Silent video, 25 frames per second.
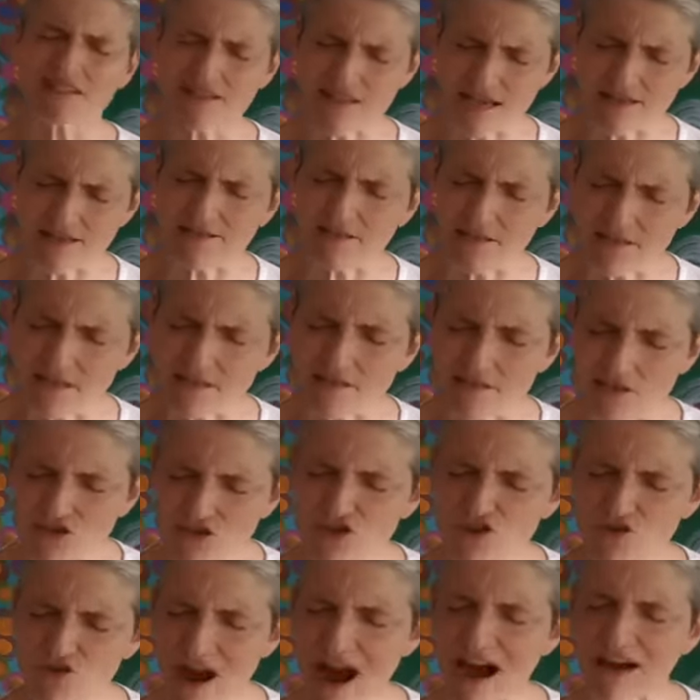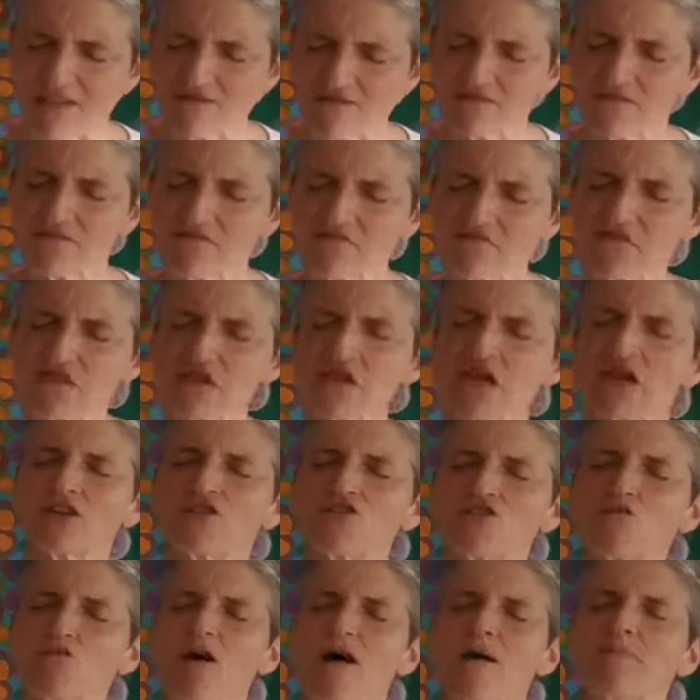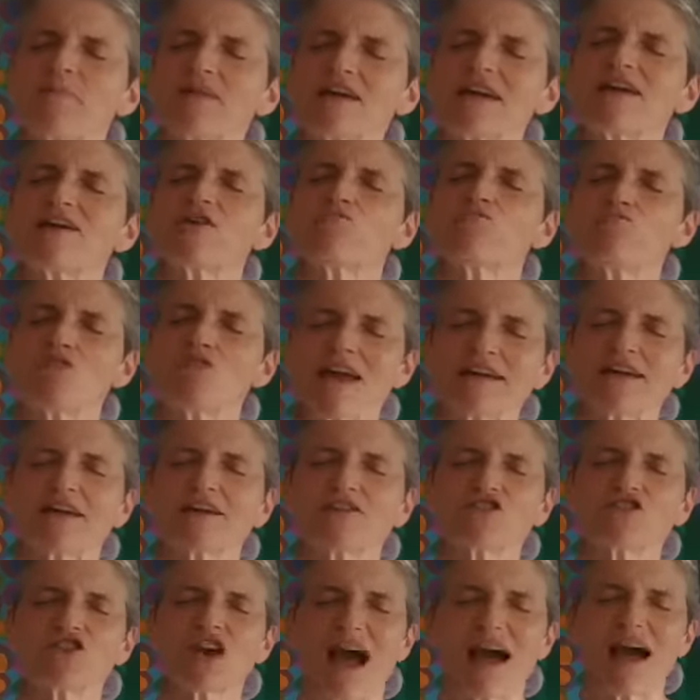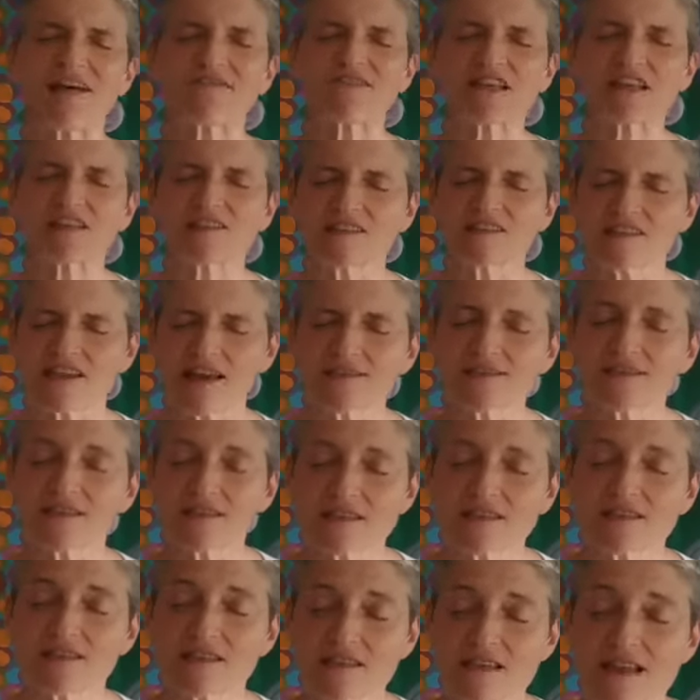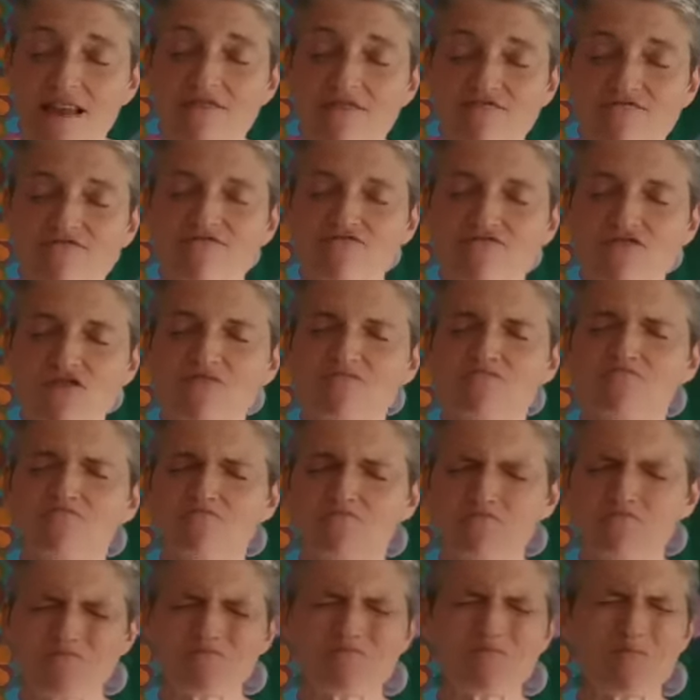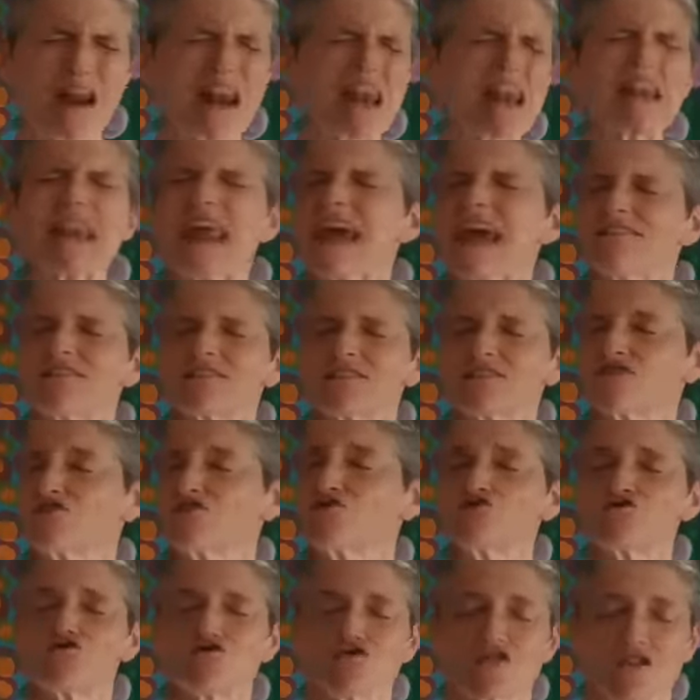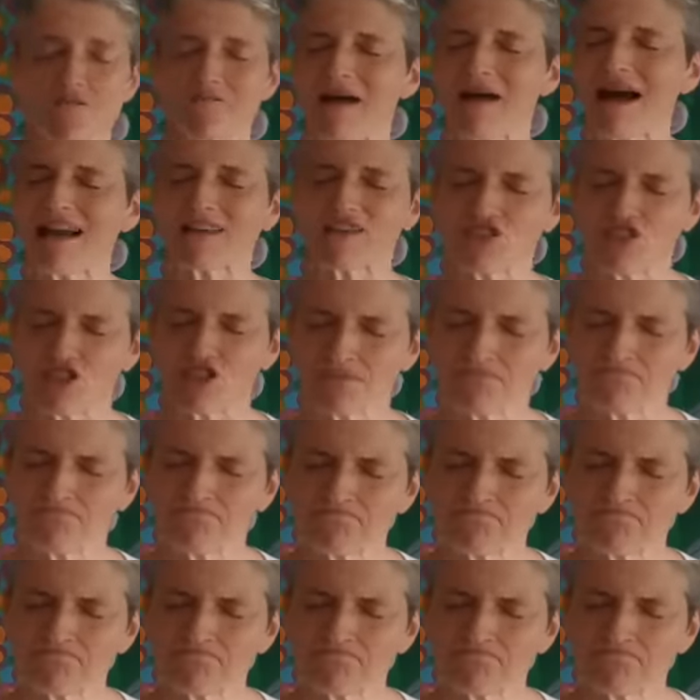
senses that you have. And you are being awakened to having senses in every place that you could imagine.